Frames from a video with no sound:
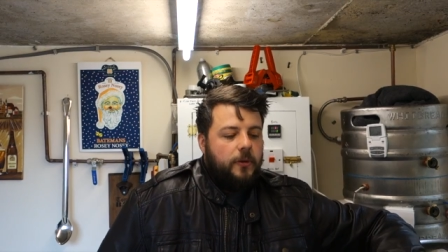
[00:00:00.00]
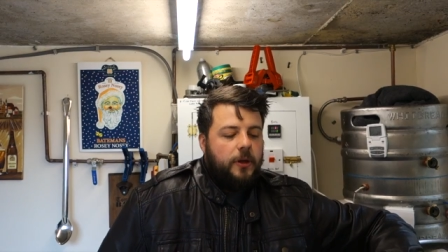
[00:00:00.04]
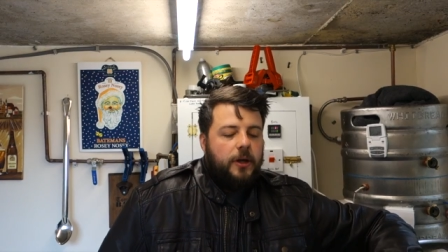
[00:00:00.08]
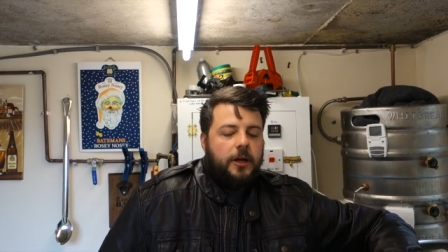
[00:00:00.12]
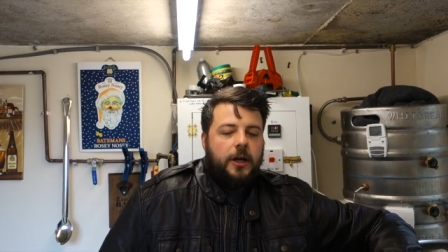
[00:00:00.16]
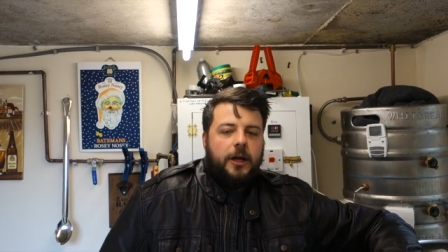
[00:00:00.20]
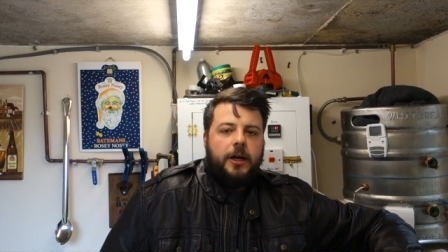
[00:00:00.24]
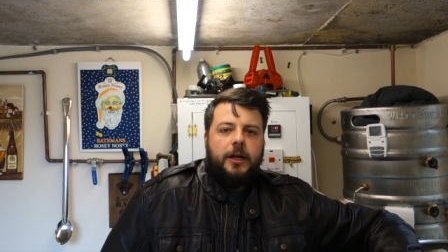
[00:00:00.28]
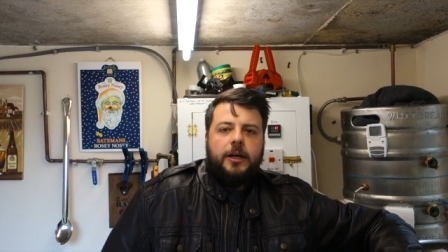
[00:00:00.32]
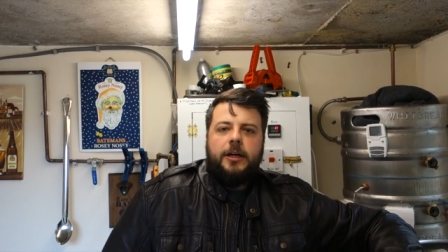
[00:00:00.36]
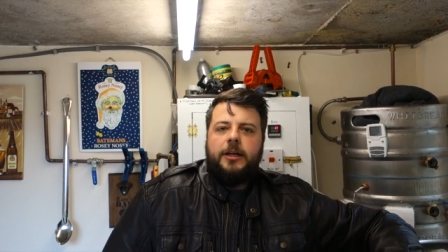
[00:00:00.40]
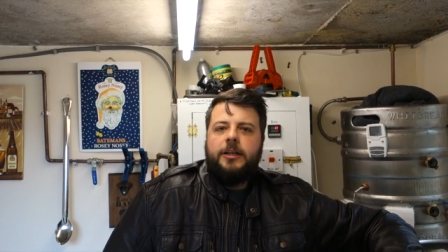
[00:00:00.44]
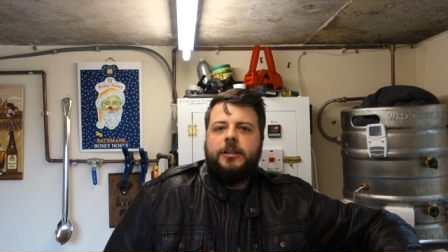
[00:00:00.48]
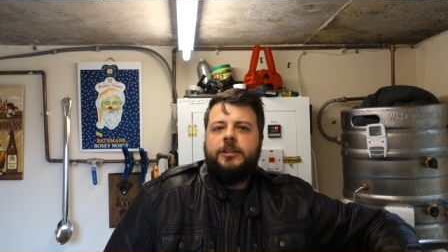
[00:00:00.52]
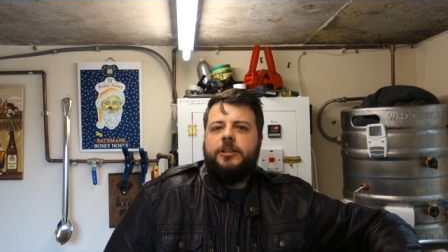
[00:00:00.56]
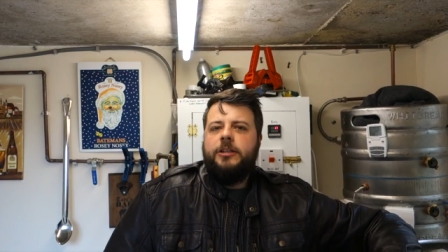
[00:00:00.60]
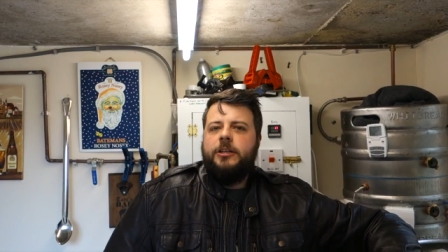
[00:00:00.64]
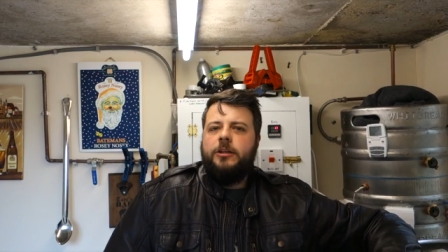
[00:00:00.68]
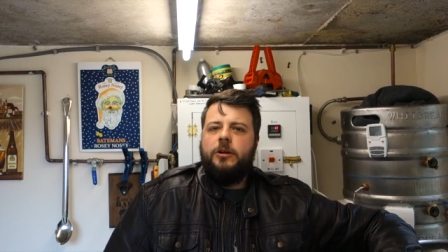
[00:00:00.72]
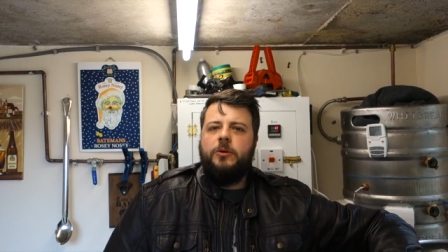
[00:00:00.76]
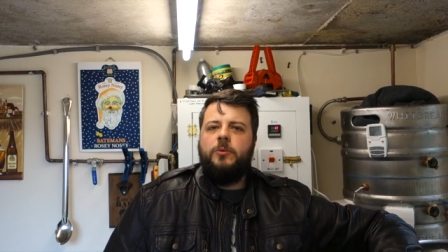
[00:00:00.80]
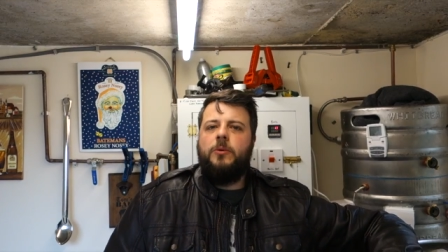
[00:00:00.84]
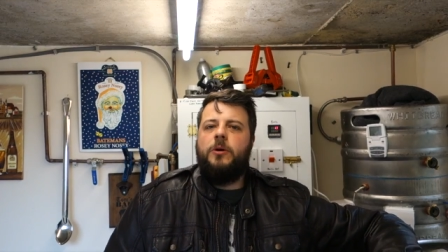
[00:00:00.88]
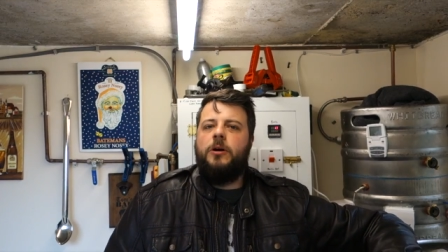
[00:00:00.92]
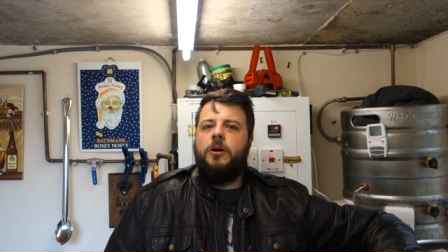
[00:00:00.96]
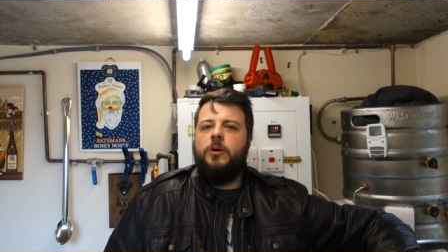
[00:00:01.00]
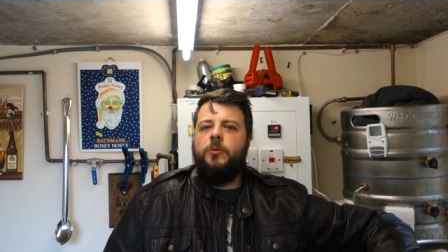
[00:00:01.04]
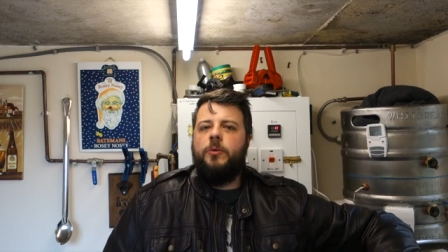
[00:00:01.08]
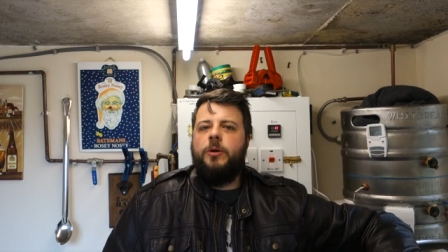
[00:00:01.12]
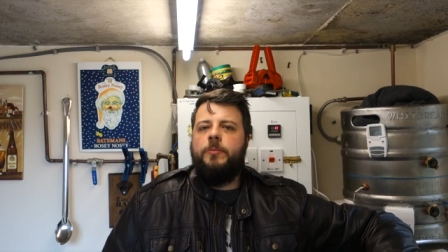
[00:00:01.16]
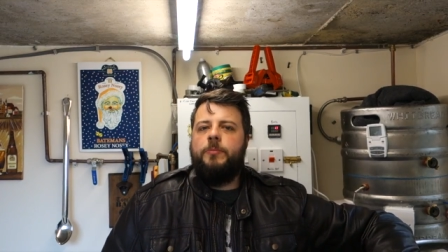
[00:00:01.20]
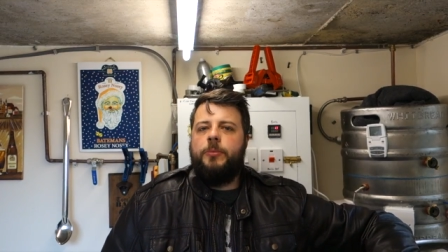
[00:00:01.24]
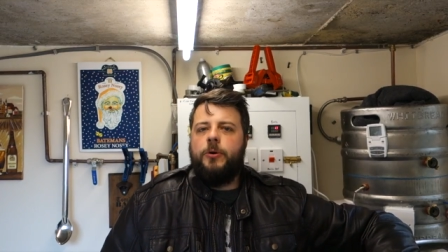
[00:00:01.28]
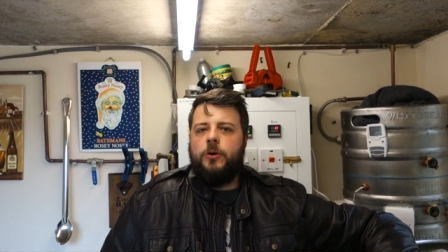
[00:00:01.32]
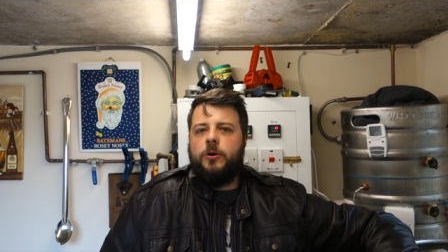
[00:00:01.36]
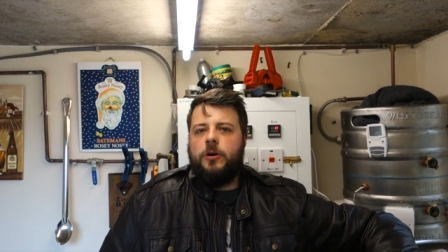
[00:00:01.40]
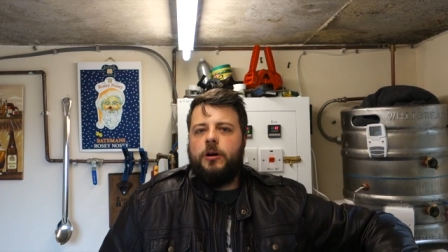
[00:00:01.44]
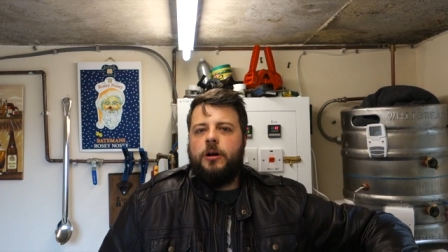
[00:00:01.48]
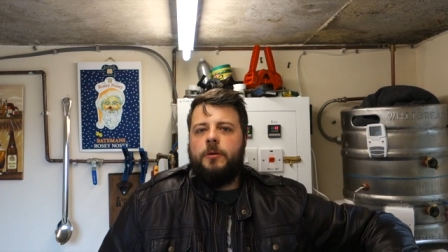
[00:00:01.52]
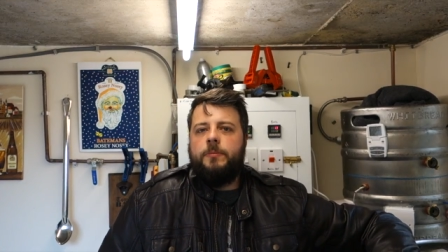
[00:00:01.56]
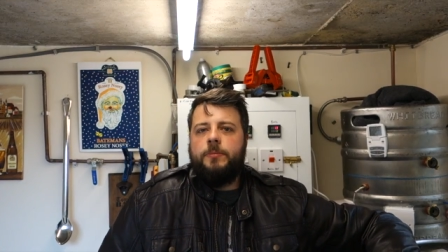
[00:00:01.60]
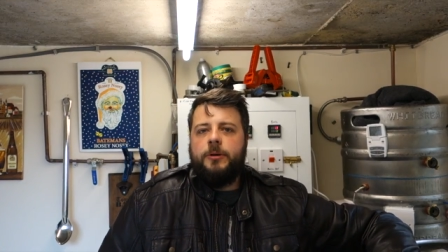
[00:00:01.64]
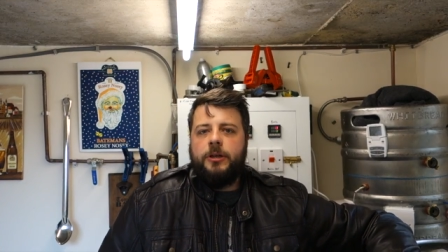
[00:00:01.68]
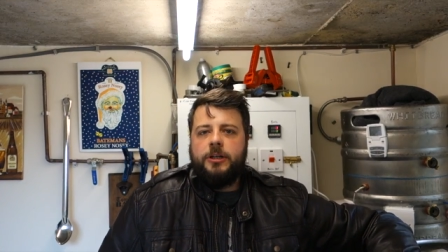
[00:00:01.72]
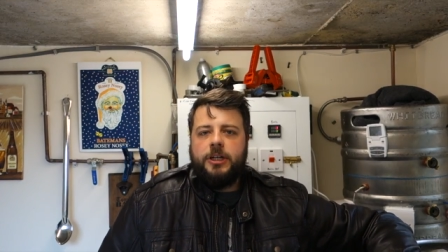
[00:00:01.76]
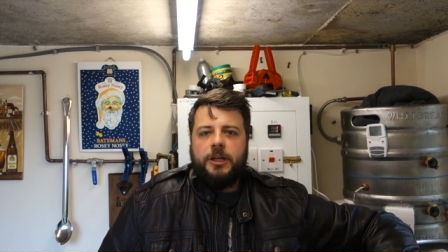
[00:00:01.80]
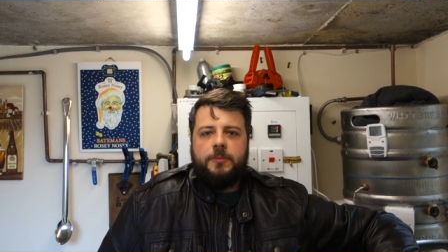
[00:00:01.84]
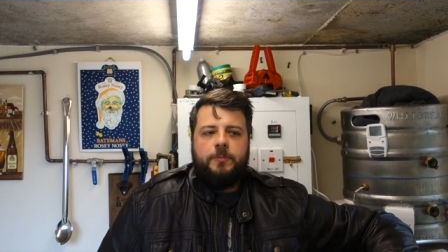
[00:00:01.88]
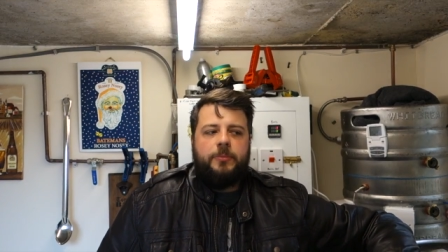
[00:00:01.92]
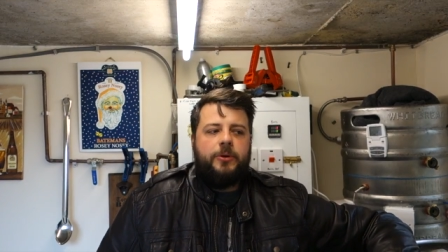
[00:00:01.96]
Uh, you know what, we bought a
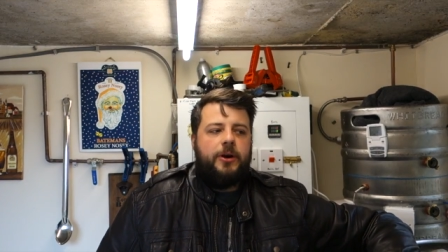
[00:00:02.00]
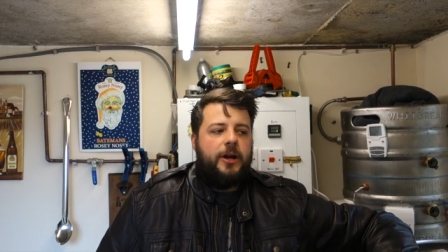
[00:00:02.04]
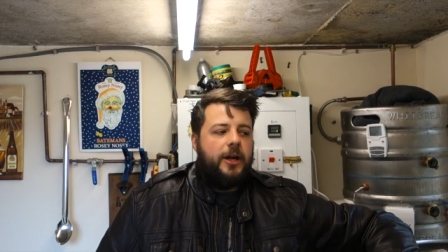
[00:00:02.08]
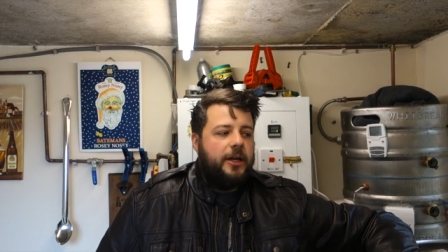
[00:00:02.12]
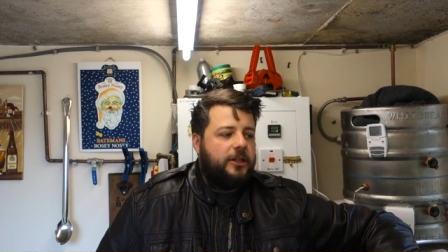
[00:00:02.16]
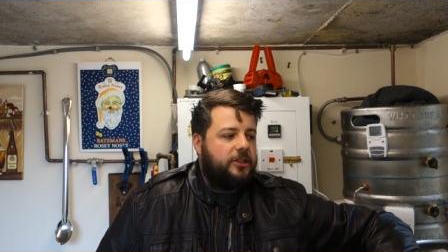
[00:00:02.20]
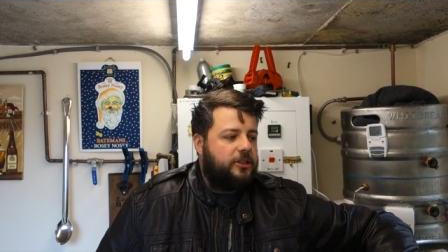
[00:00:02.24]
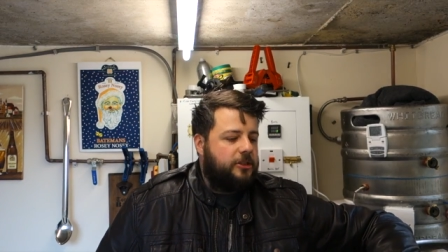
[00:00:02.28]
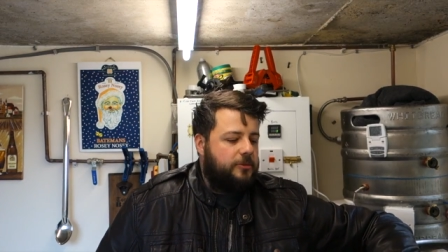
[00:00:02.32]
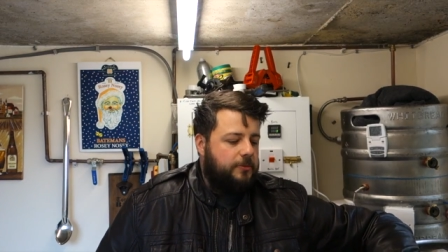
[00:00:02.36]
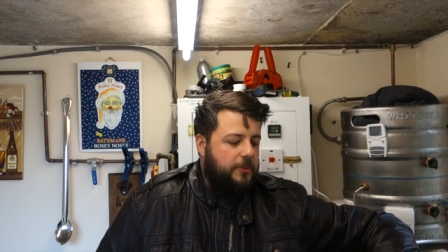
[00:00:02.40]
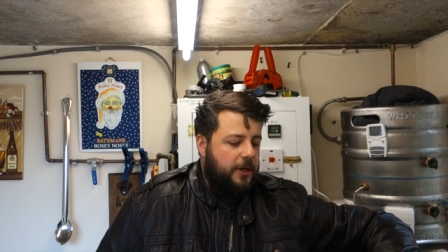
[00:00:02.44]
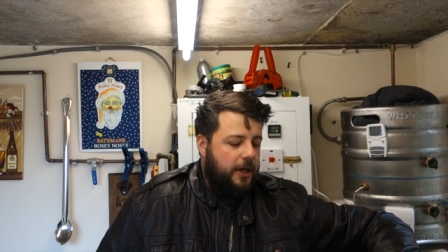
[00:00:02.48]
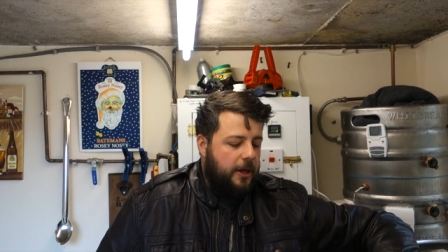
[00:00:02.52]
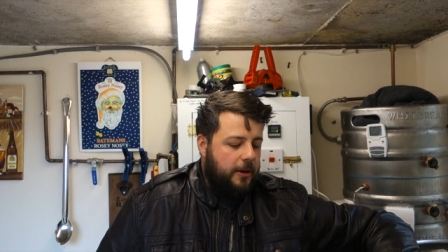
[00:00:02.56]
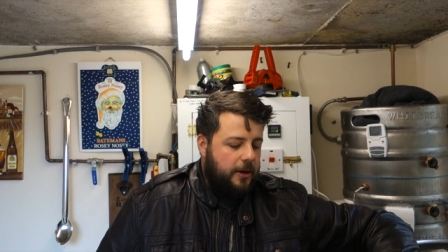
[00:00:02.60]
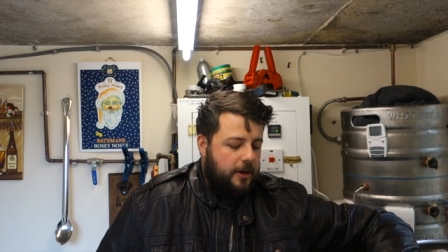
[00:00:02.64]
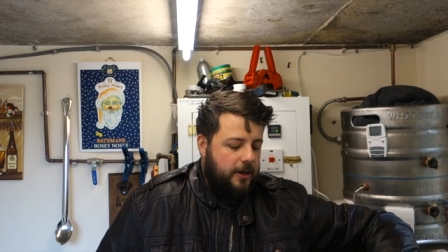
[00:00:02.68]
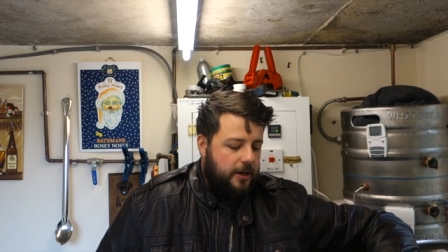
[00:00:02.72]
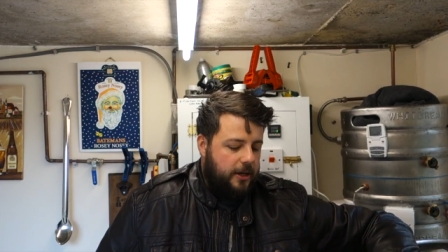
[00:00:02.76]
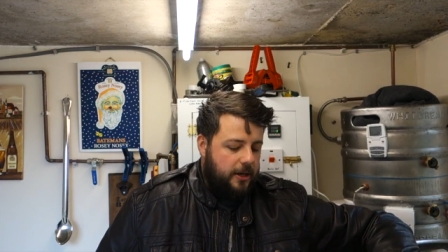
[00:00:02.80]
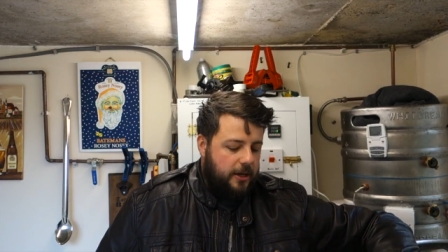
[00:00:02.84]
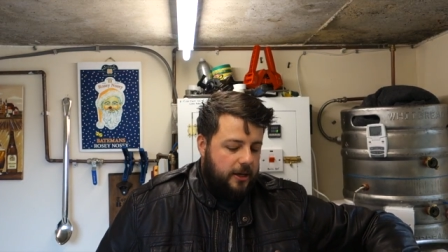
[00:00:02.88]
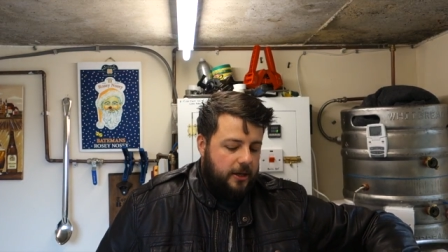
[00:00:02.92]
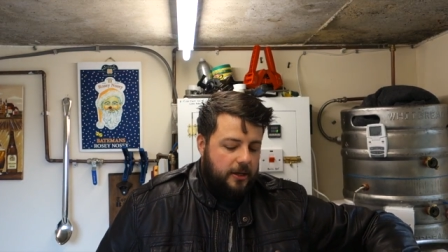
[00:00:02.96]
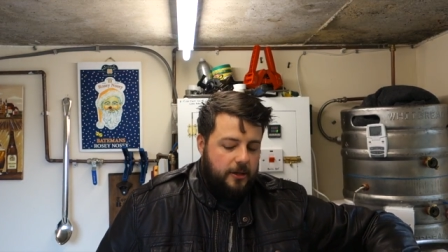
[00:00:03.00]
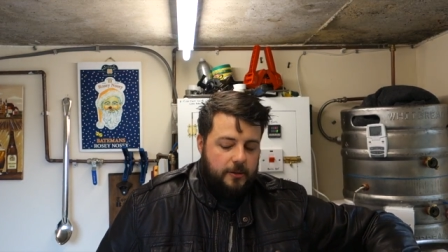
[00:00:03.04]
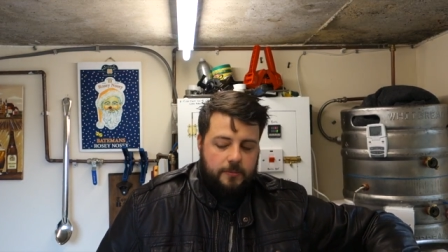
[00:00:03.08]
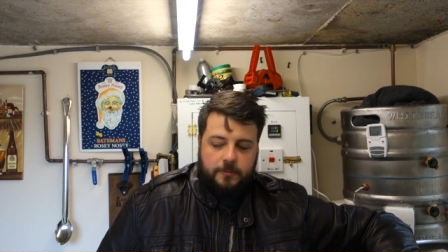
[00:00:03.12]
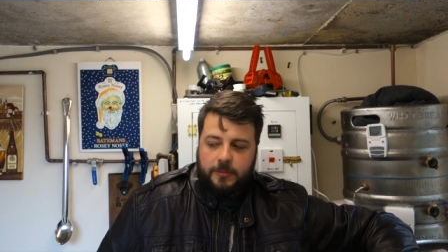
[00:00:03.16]
bloody press, me and uh,